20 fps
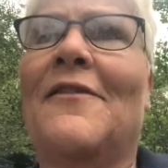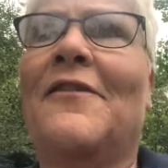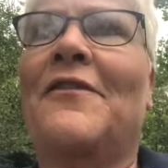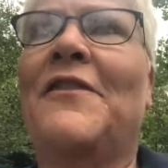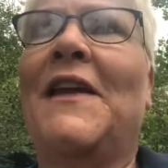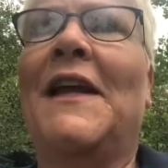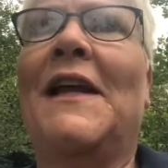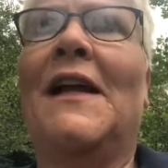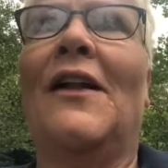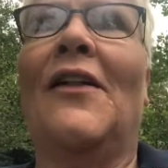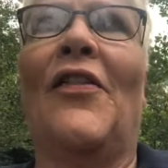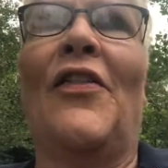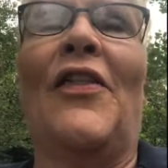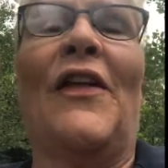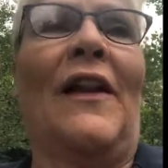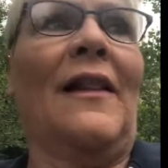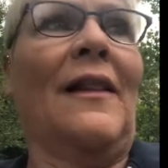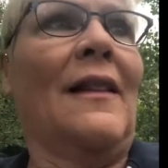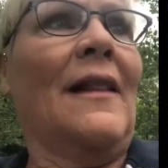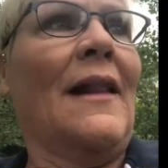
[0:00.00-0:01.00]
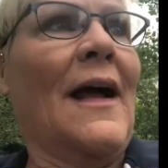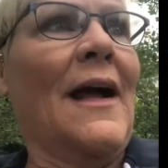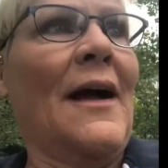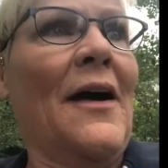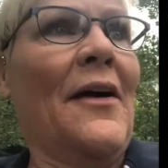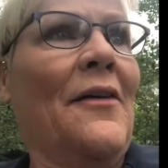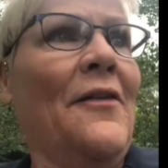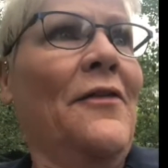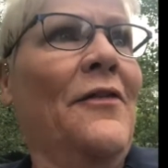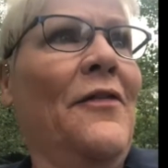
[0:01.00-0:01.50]
feel the
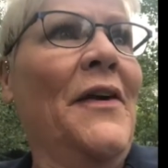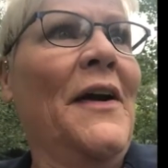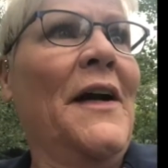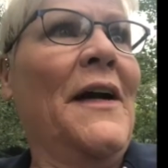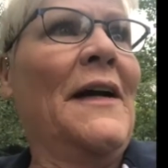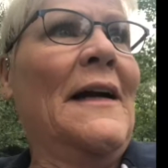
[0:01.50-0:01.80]
love,